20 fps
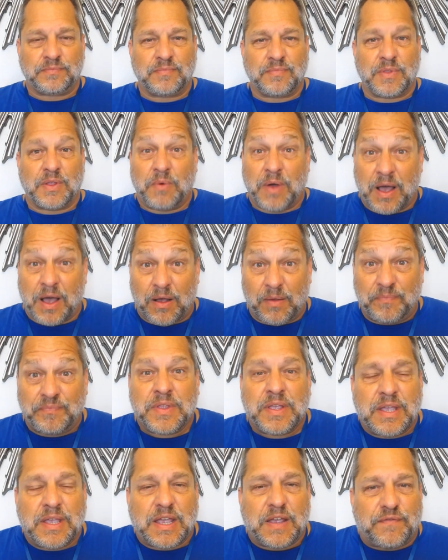Well,
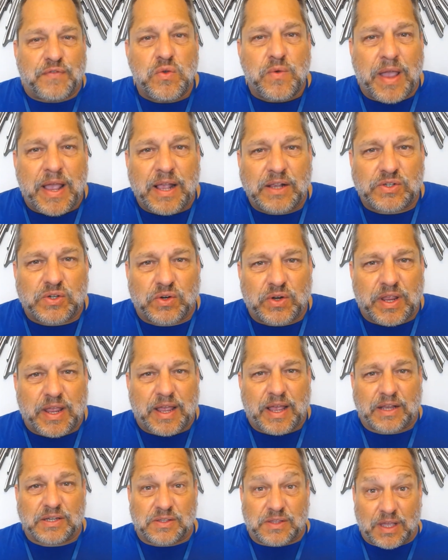if you answered
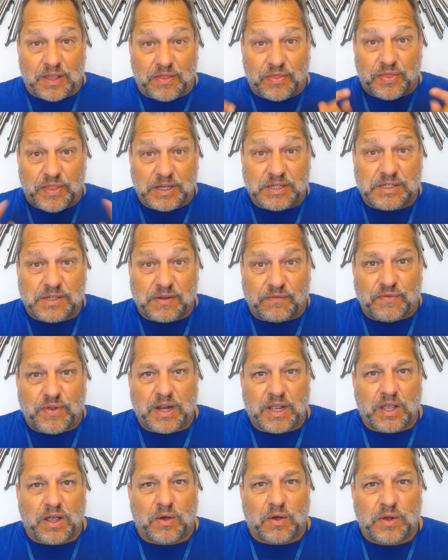yes, then this
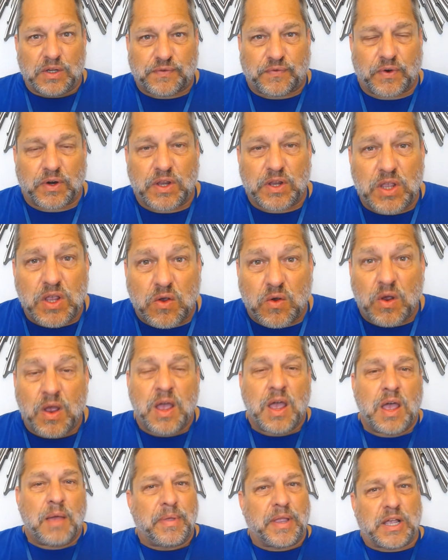video is for you
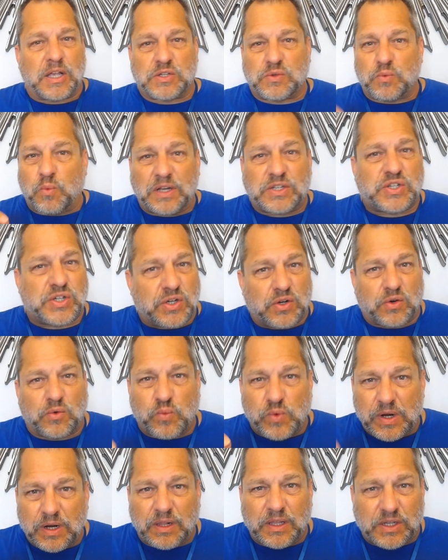because what you're
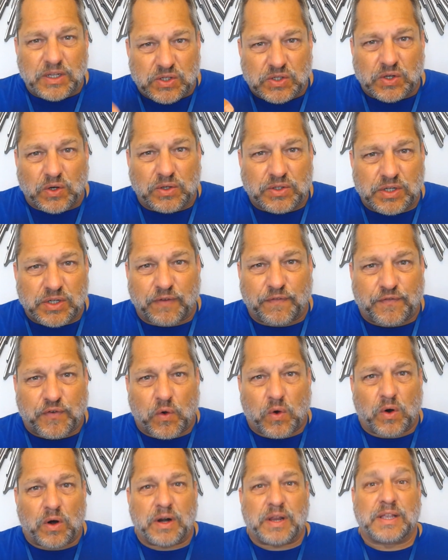really searching
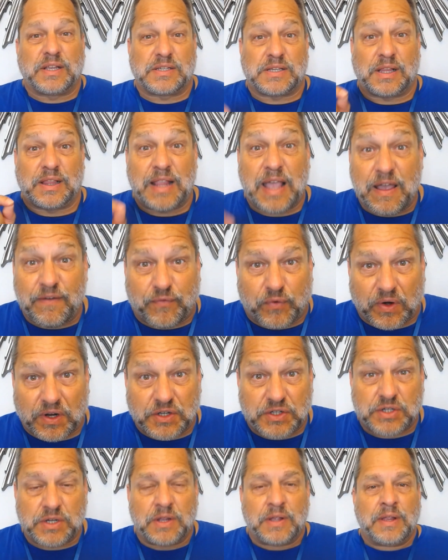for is
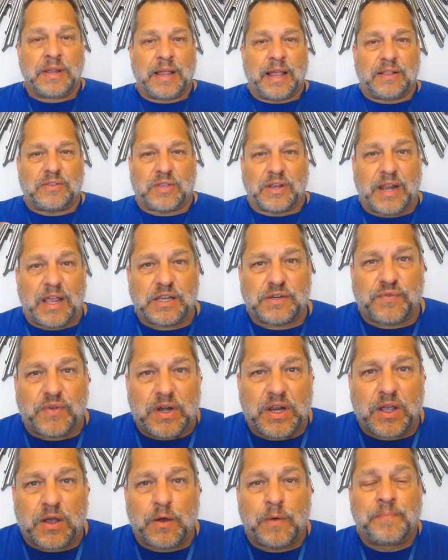leverage. And today's
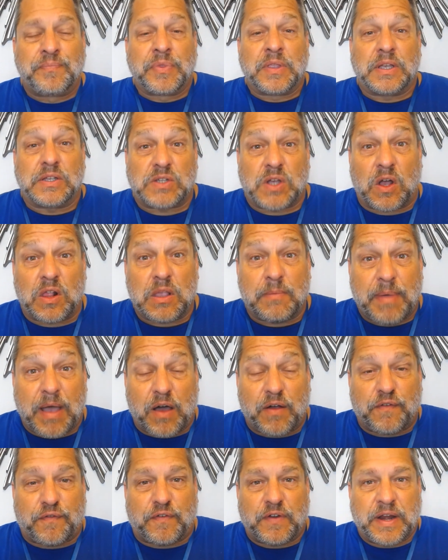video is all
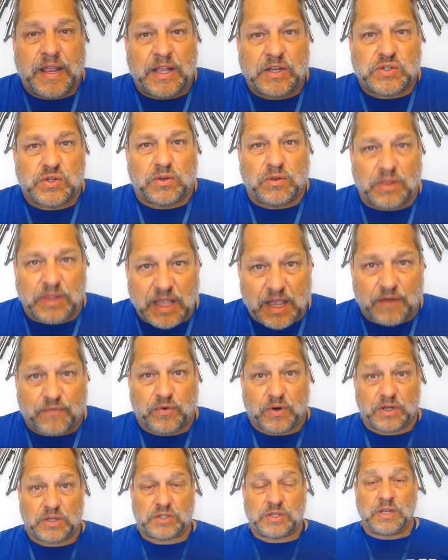about financial
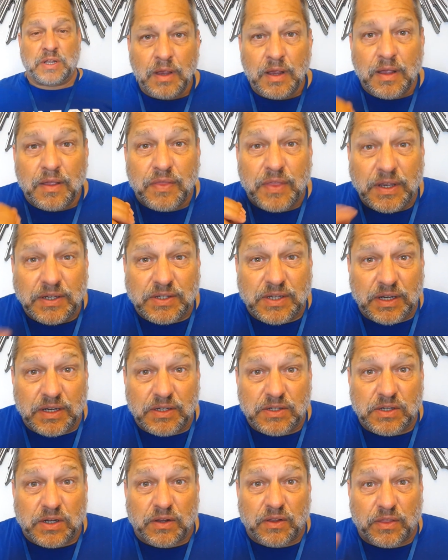leverage. This
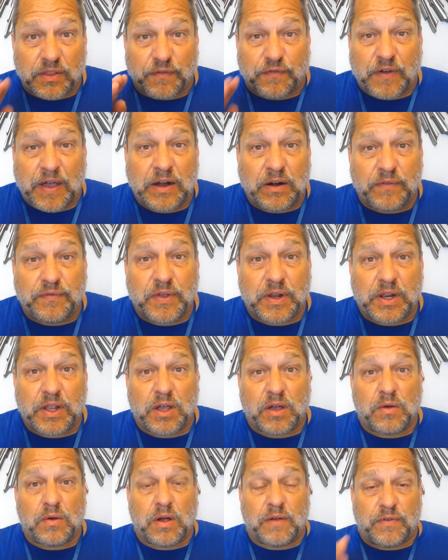is the final
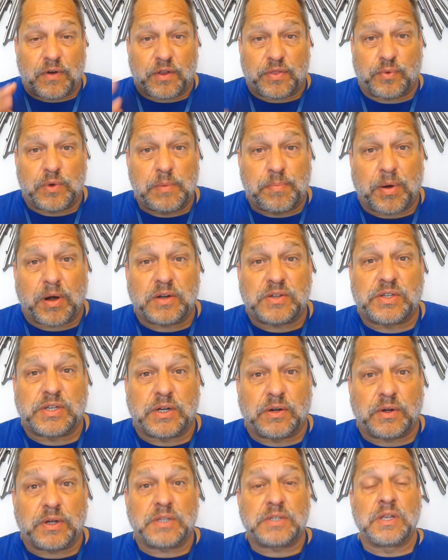video of our three-part
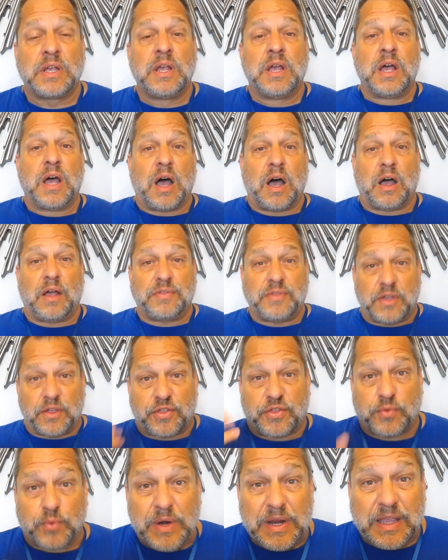series on the
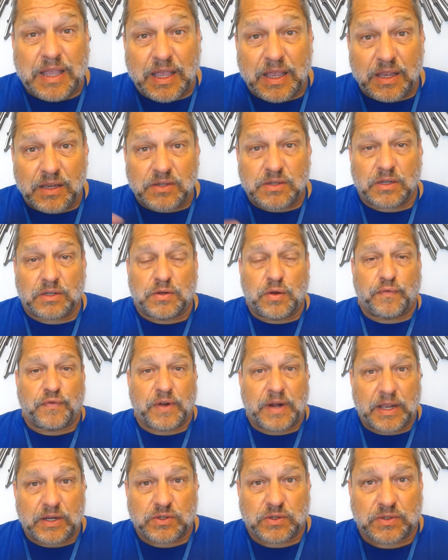three keys to
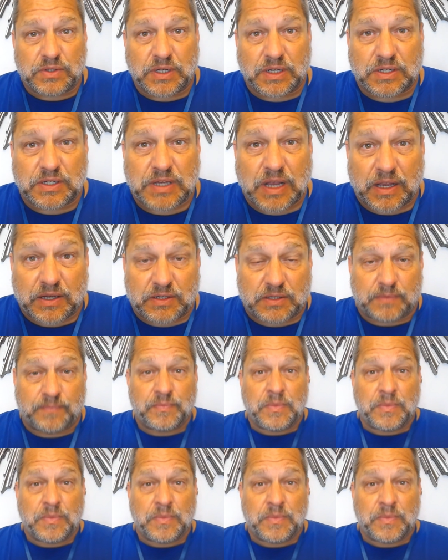financial success.